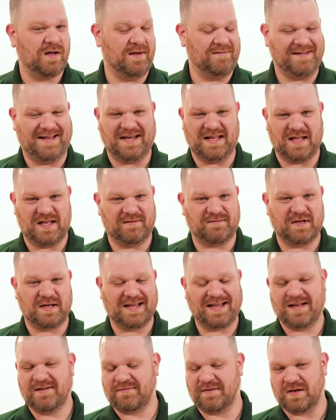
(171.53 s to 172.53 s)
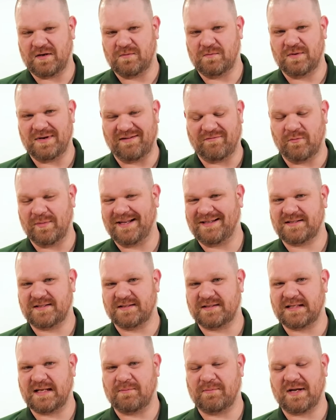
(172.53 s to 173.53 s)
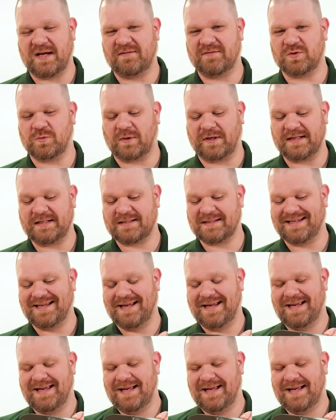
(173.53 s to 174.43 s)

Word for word: of any given knife and never makes the same knife twice.